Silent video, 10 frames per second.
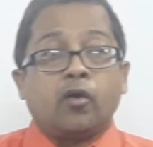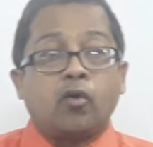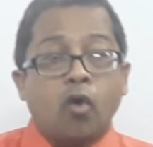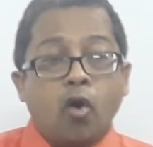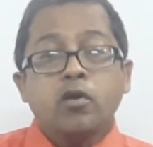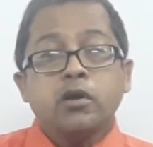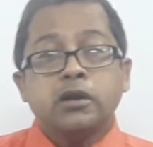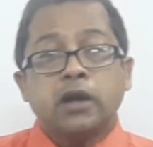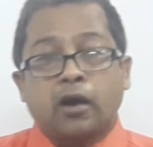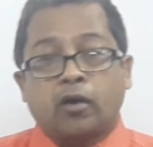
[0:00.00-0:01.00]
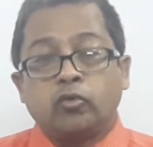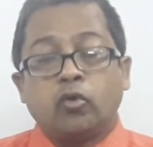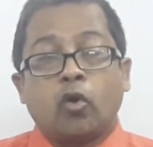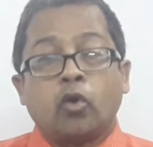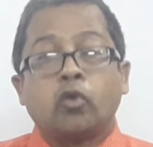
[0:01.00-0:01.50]
Gone
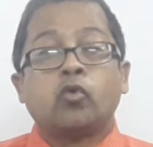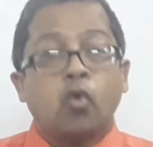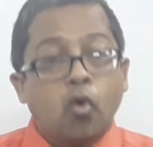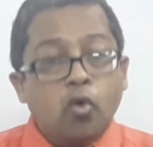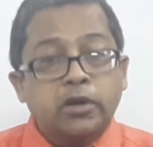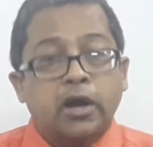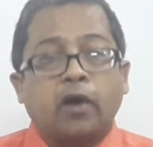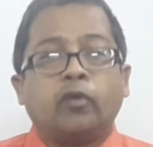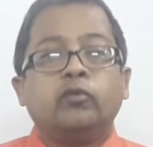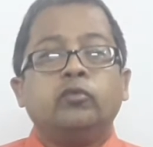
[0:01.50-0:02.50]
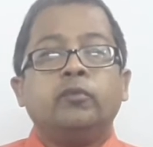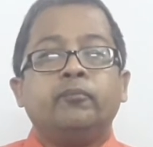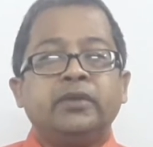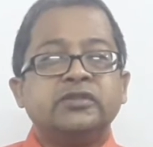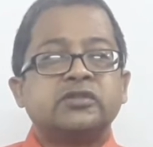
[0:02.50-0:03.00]
down or go down
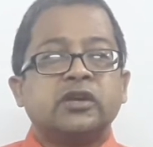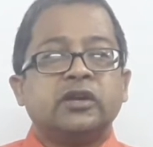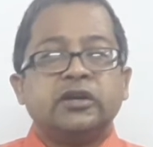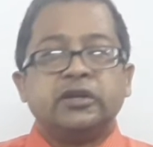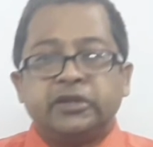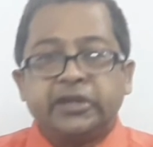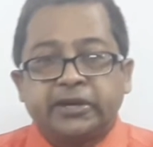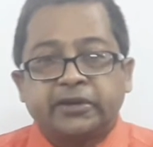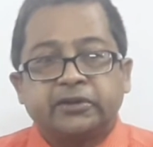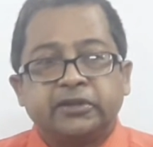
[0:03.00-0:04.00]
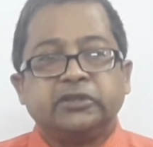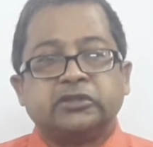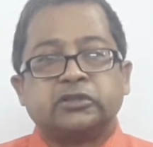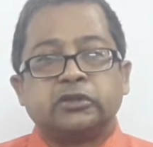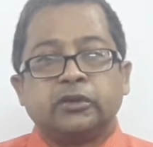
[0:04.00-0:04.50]
means
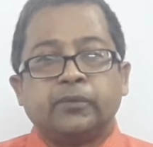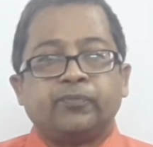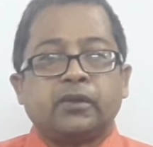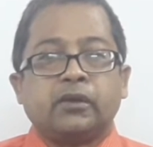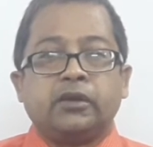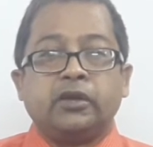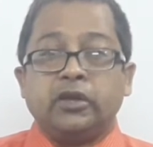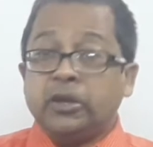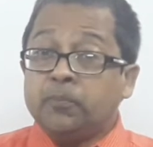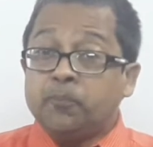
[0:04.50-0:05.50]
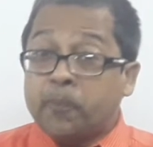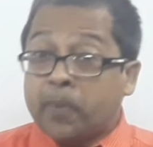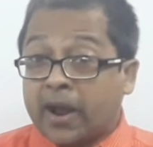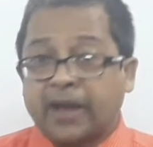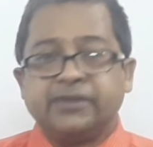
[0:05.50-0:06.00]
decrease in
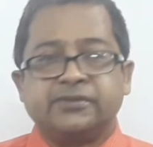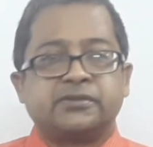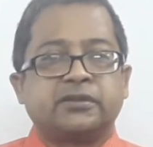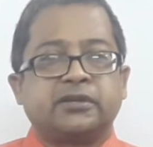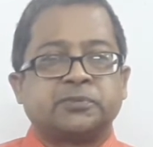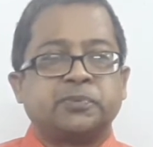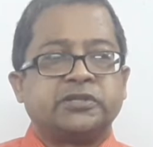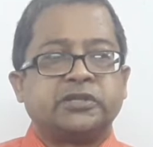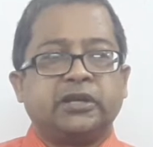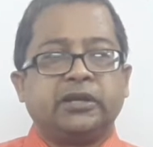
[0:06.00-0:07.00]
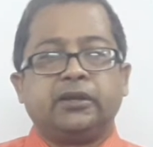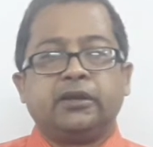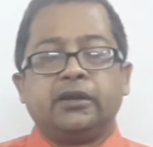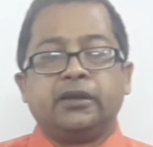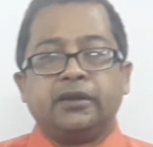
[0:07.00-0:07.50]
price especially.
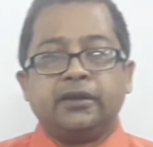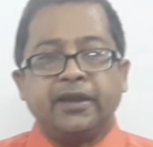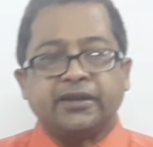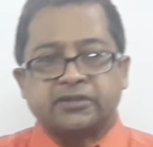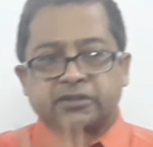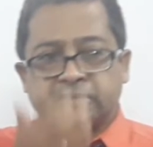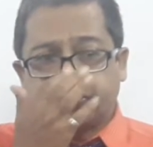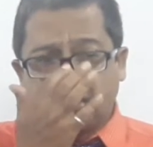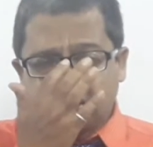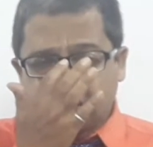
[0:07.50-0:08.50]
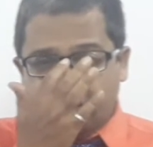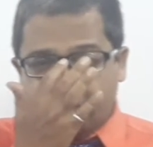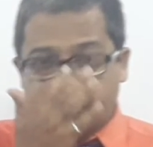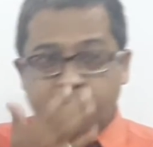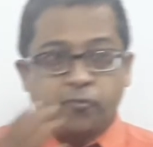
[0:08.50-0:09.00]
Next phrasal
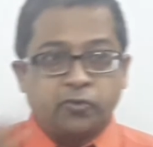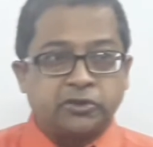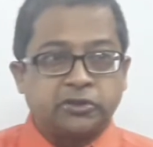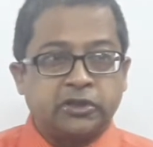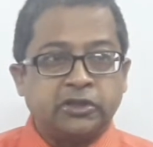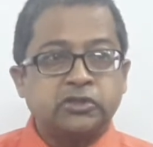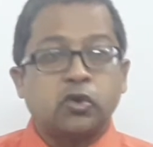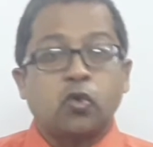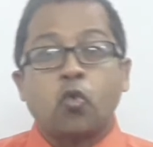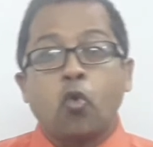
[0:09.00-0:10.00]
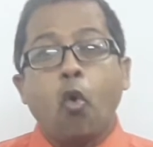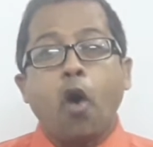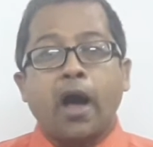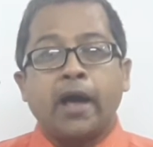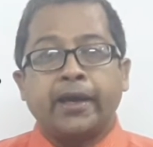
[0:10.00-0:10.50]
verb which is
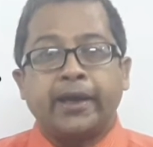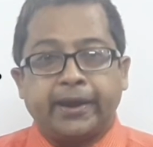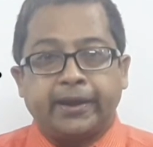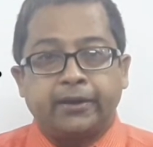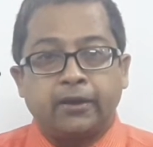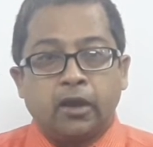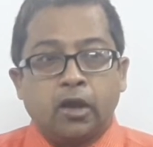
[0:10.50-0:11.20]
go ahead.